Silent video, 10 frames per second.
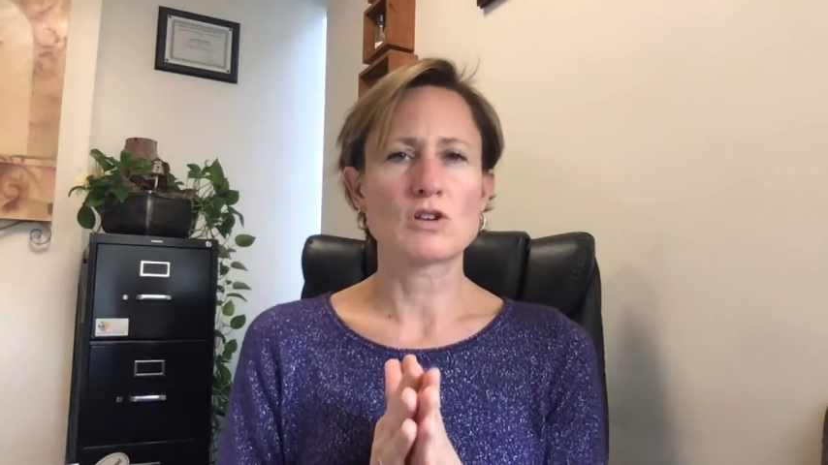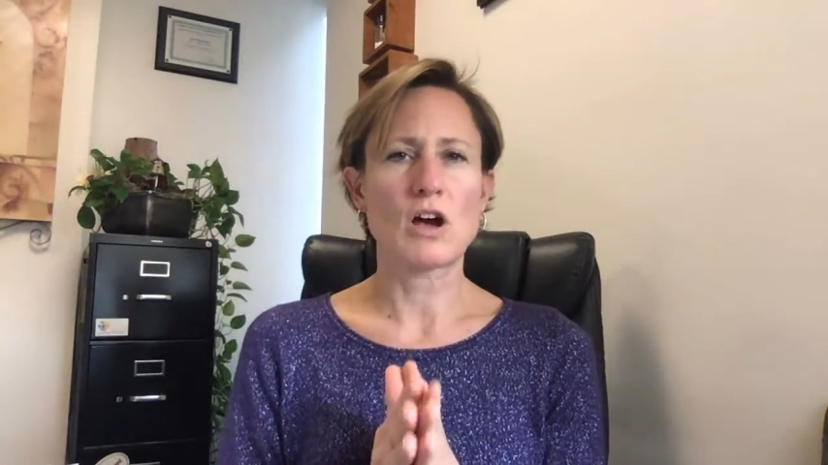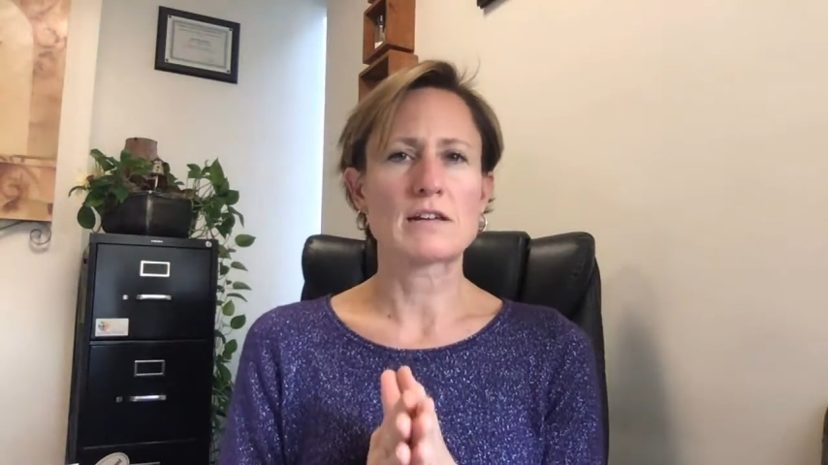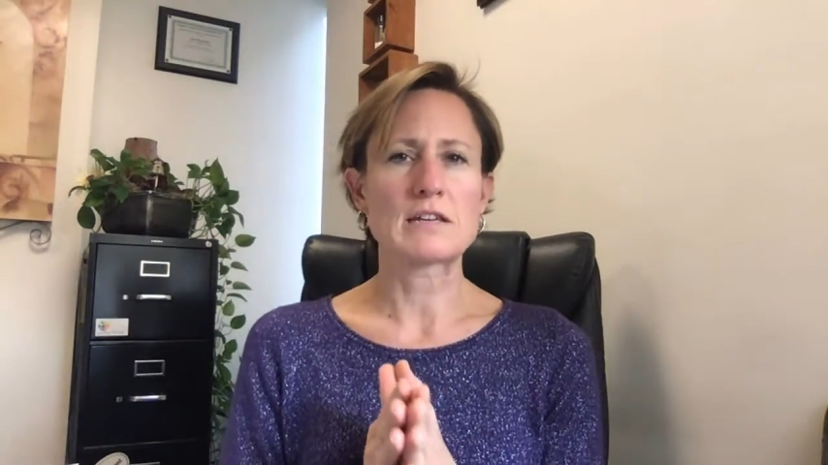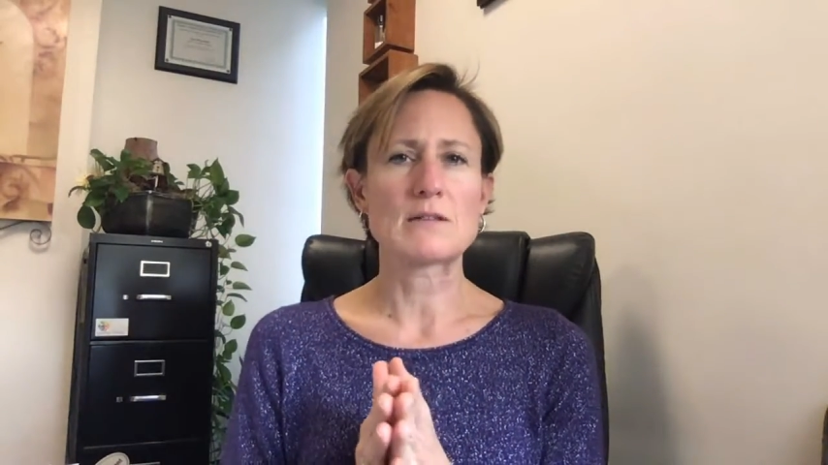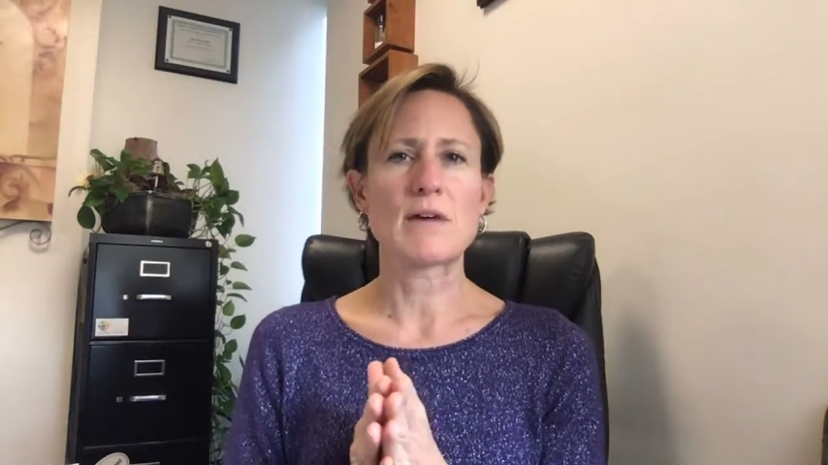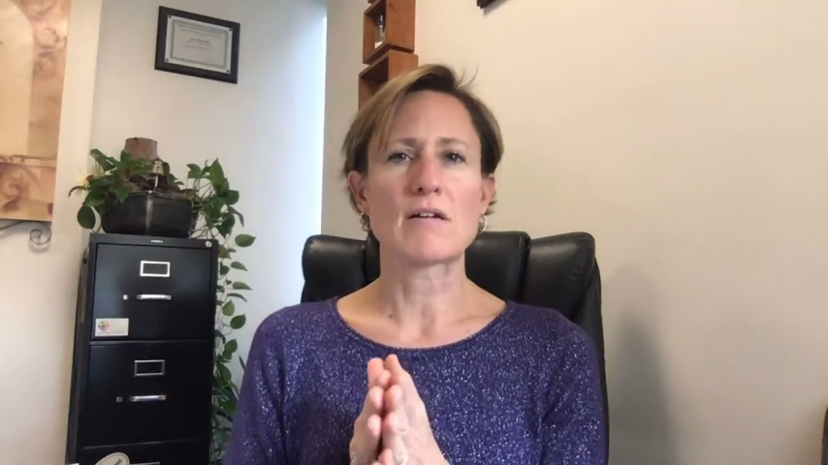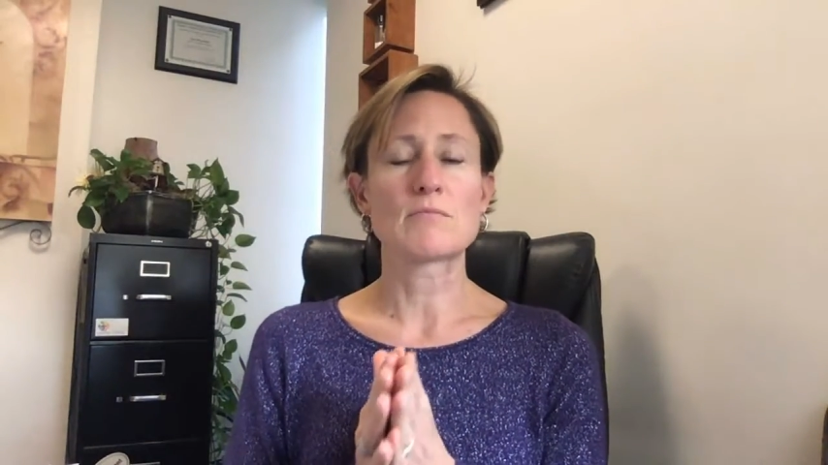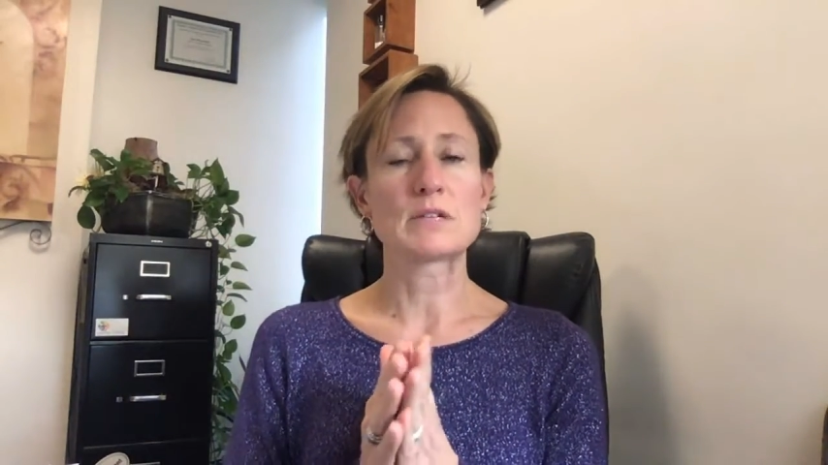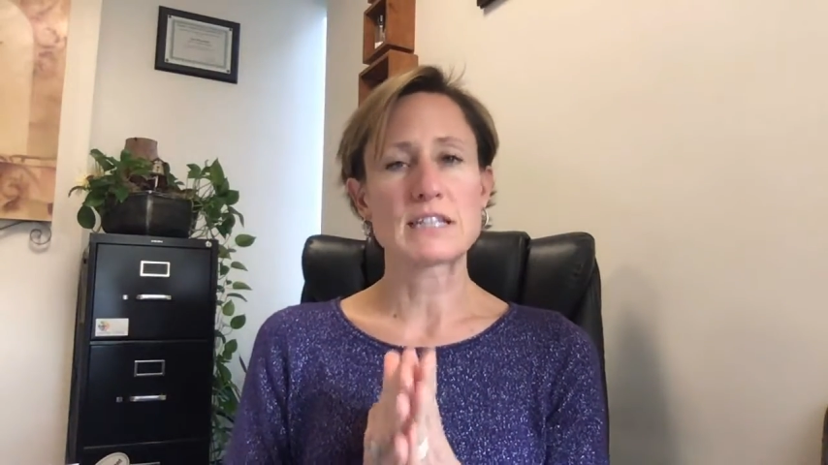talking
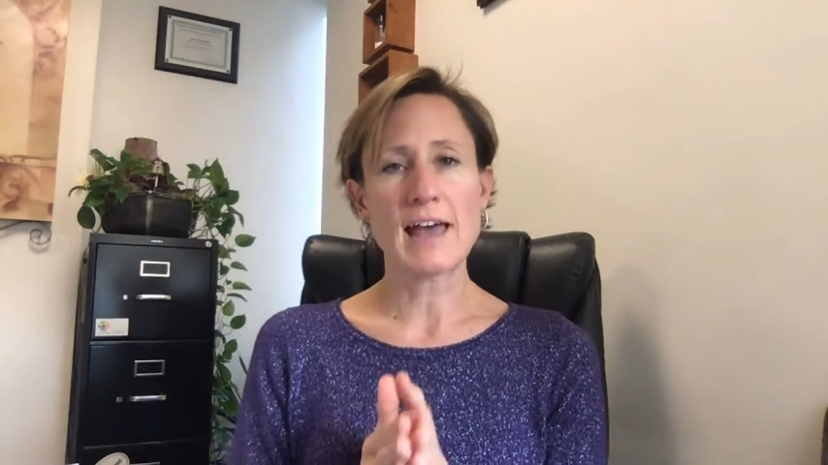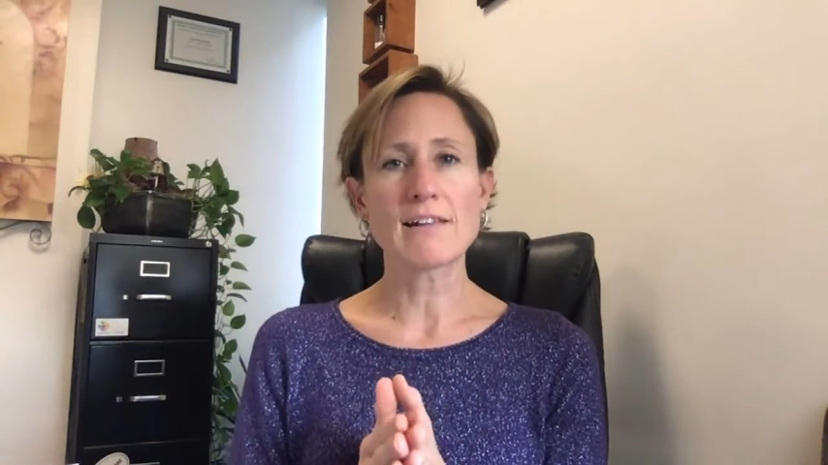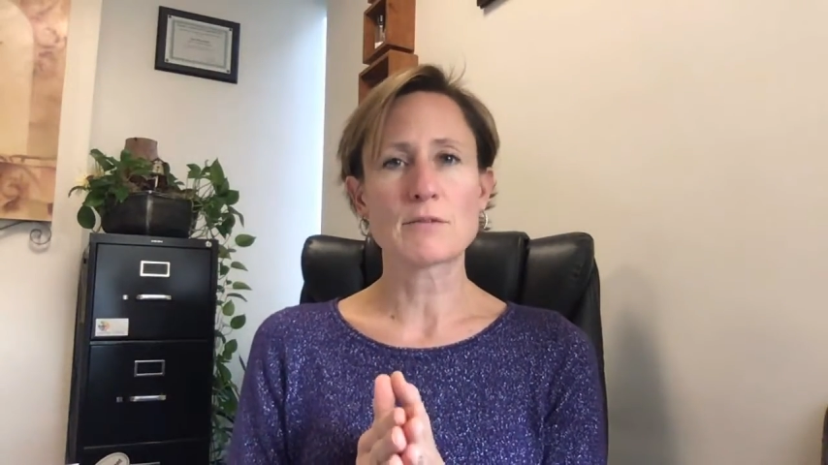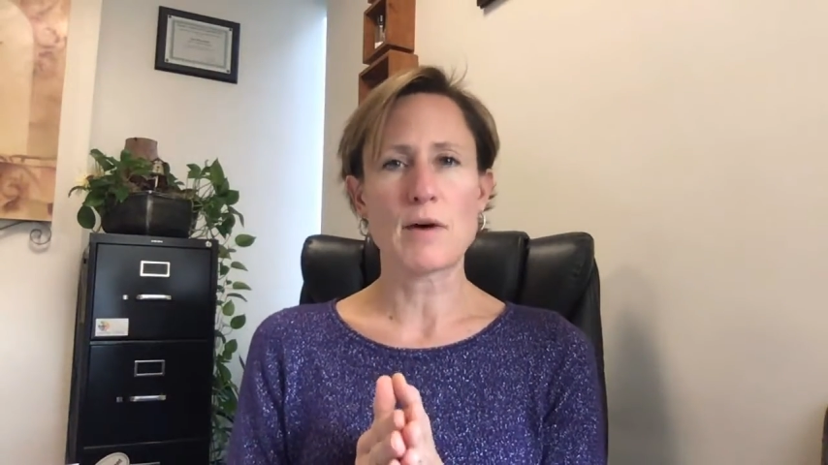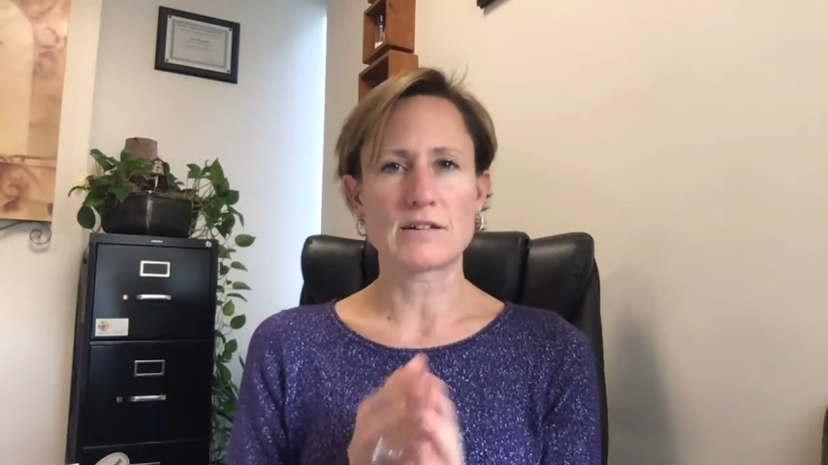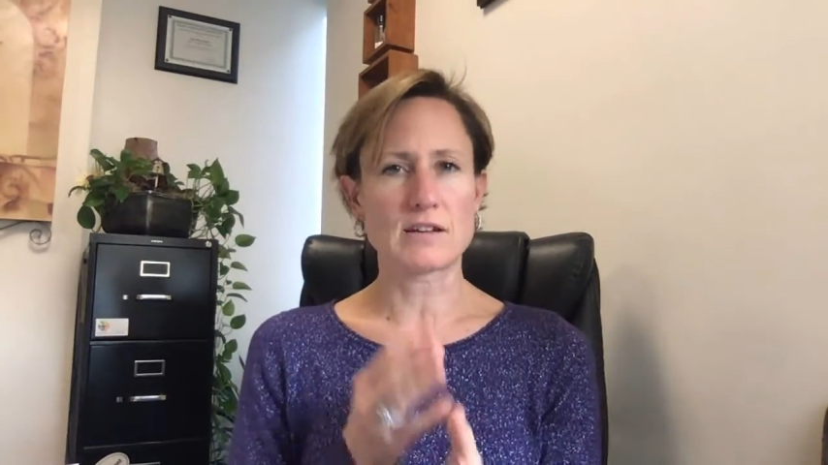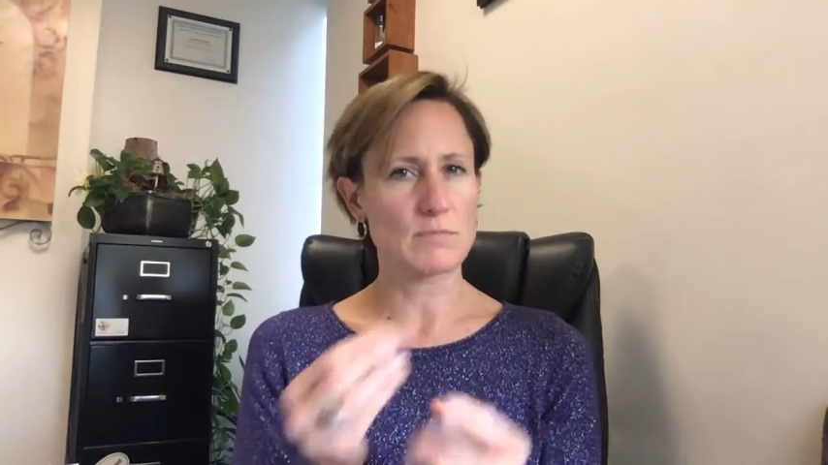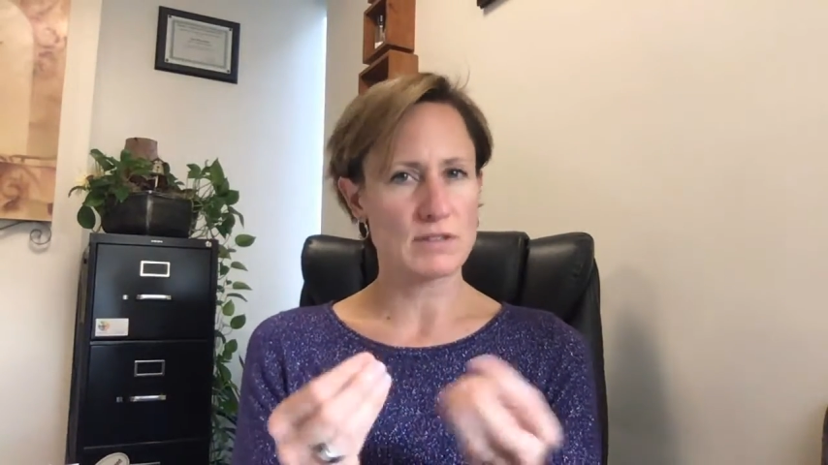about metallic bonding,